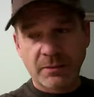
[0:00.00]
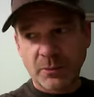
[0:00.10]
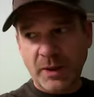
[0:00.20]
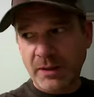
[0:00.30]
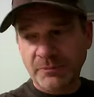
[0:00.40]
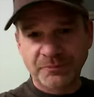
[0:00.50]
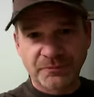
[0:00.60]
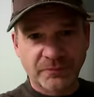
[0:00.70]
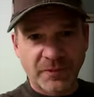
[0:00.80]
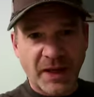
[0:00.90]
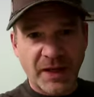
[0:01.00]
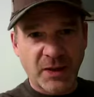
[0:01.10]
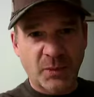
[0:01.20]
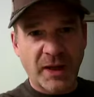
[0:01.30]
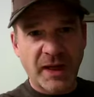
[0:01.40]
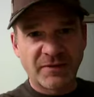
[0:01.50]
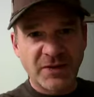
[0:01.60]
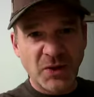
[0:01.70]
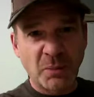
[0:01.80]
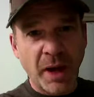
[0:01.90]
Well, anyway, if
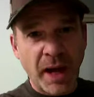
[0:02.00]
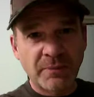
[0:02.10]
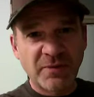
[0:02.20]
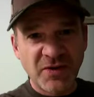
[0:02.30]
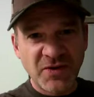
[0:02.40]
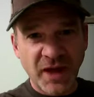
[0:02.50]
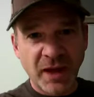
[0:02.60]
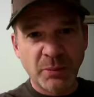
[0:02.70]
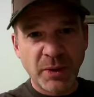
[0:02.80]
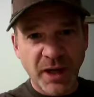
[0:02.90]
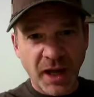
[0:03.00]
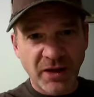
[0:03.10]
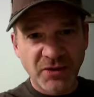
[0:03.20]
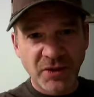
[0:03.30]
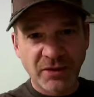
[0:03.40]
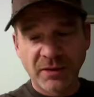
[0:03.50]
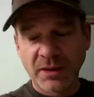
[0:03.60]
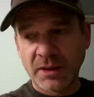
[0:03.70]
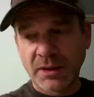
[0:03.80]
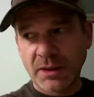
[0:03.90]
it's a Bob Frizzell production
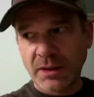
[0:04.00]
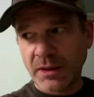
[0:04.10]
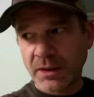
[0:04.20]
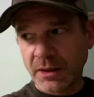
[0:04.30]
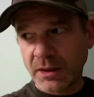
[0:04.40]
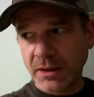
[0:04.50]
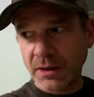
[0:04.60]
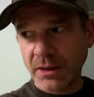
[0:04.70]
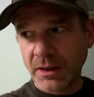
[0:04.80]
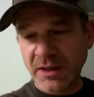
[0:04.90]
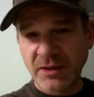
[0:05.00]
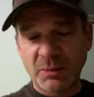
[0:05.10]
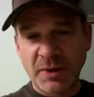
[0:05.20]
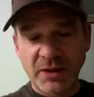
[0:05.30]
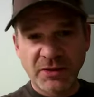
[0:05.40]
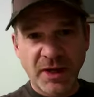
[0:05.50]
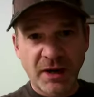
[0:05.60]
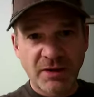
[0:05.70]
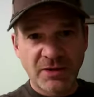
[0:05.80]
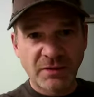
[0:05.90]
and the
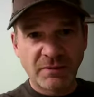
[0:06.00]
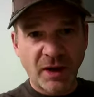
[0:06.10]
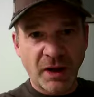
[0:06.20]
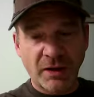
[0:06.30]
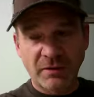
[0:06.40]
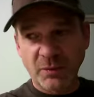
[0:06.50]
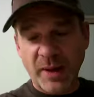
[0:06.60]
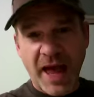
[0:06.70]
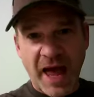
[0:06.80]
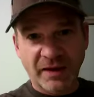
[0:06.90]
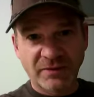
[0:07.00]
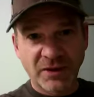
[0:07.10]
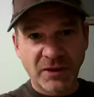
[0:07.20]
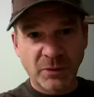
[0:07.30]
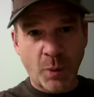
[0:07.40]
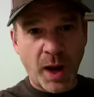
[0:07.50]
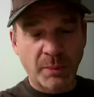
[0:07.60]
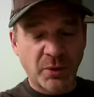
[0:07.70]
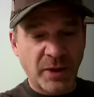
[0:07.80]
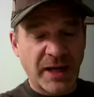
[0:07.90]
military's involved, we have to
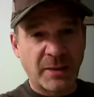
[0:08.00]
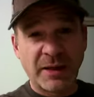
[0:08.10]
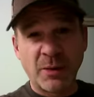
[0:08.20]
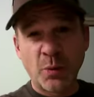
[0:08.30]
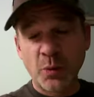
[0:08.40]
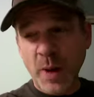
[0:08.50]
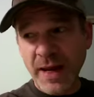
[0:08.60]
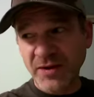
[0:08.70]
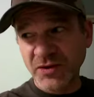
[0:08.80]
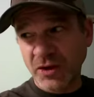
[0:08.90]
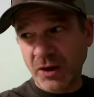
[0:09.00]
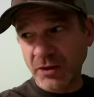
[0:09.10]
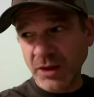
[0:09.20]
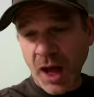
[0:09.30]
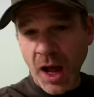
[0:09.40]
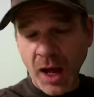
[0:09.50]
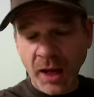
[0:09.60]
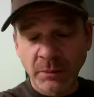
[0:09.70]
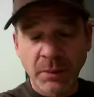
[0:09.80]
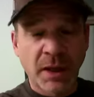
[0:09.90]
cooperate, but it wastes our
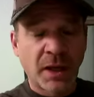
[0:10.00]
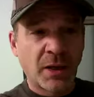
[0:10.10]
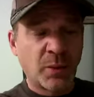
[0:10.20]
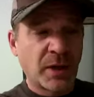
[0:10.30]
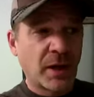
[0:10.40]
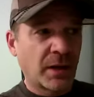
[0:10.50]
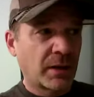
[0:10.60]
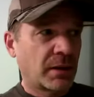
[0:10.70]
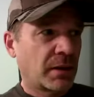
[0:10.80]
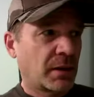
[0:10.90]
time. We gotta,